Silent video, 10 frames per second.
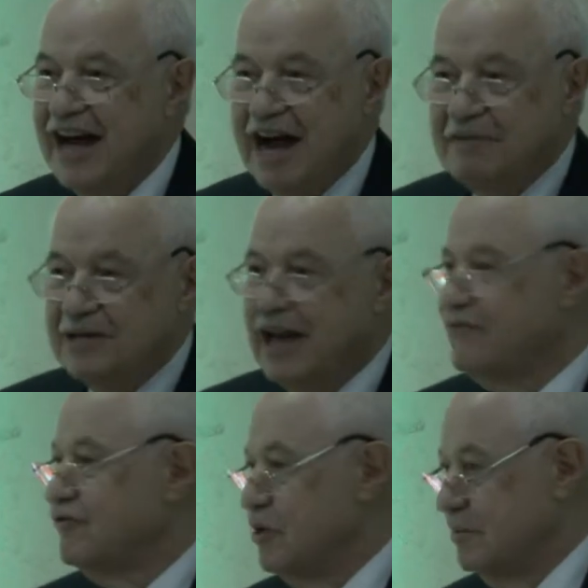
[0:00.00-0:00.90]
I
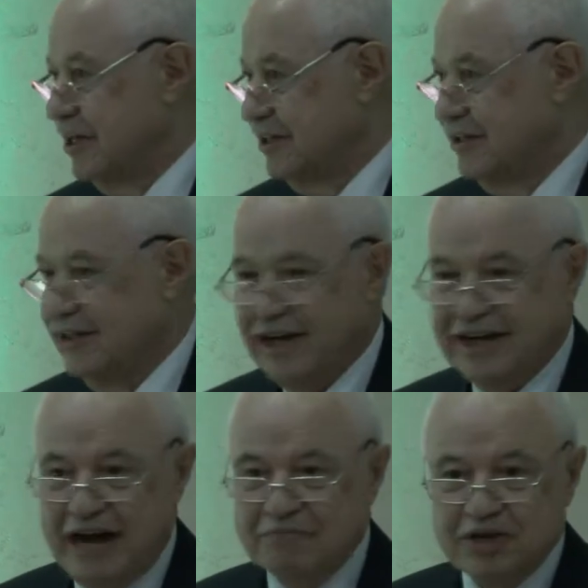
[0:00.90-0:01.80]
love women,
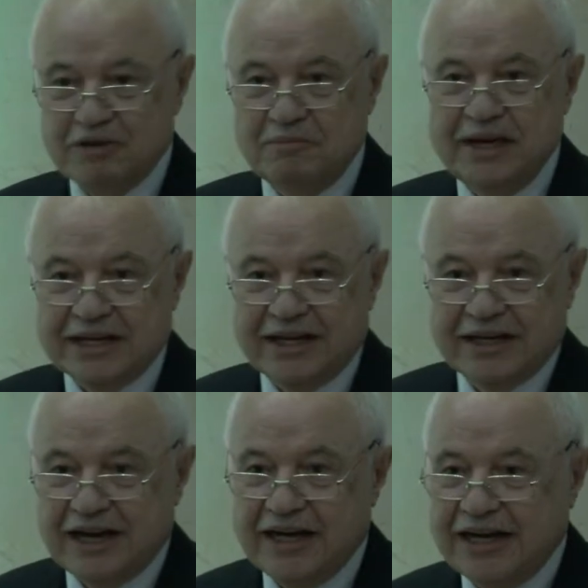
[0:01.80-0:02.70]
and I'm going to make
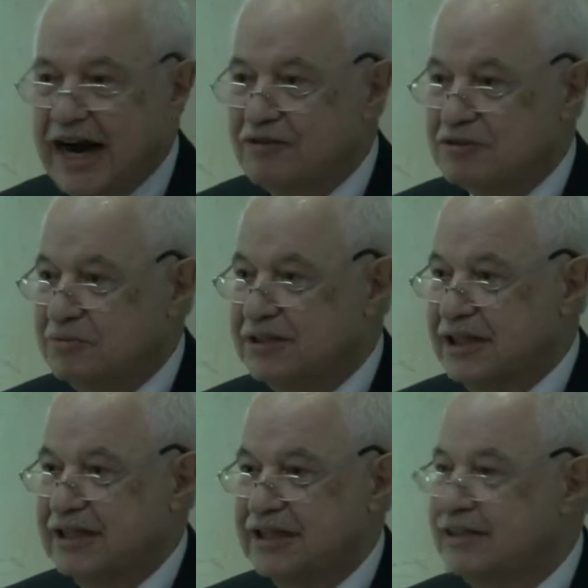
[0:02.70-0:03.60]
an
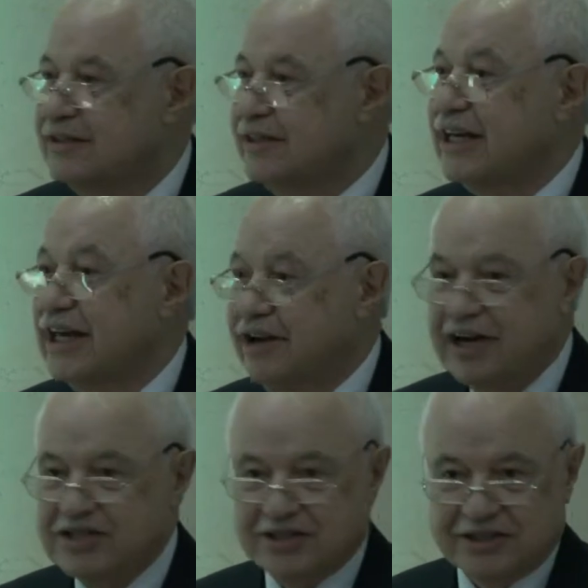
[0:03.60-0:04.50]
announcement, a
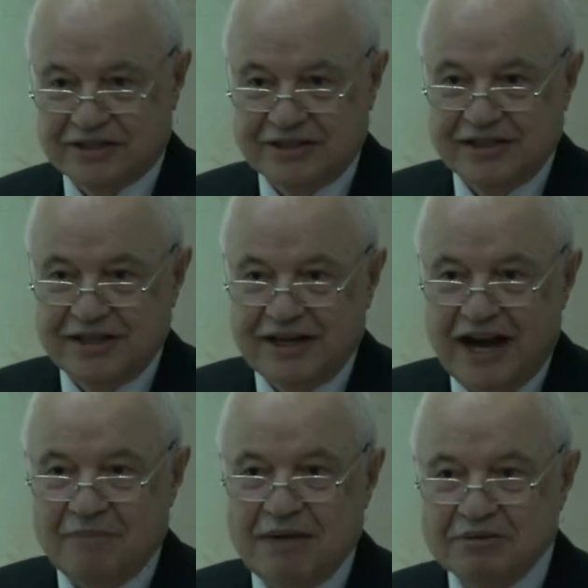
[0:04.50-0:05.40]
declaration
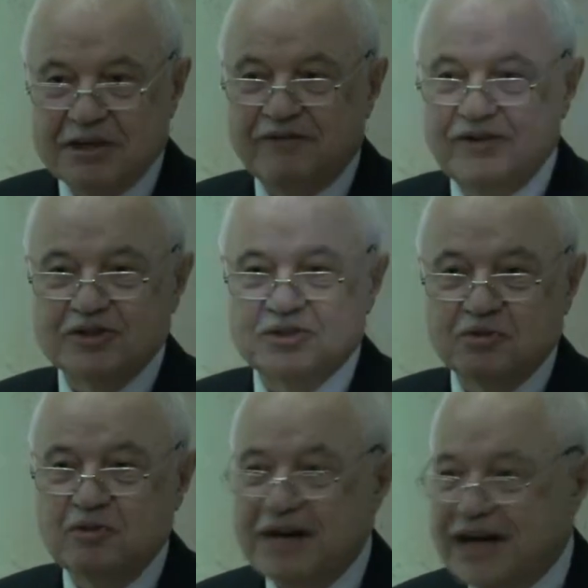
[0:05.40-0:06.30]
about the
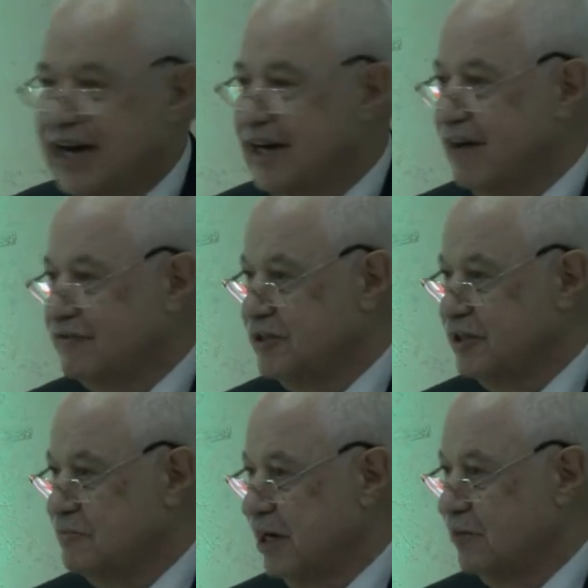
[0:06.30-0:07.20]
first woman I loved
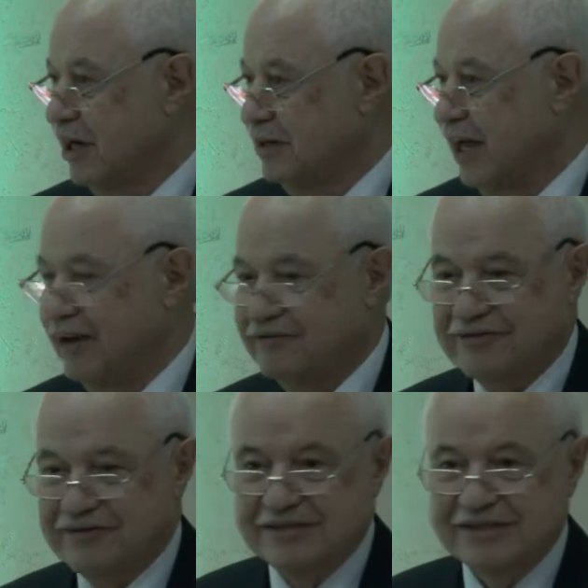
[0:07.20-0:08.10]
in my
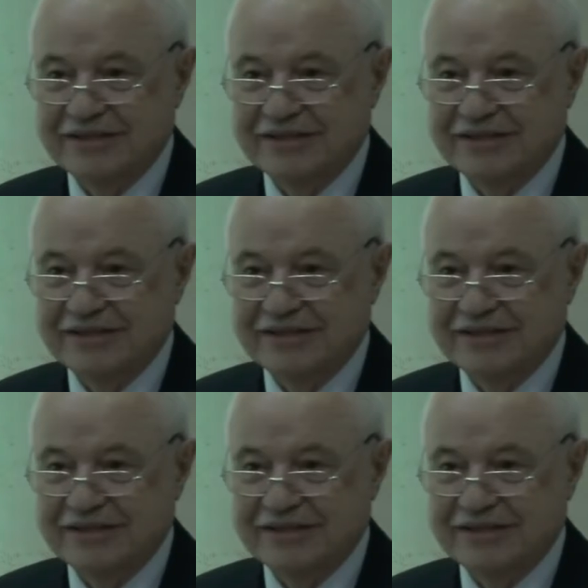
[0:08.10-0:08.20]
life.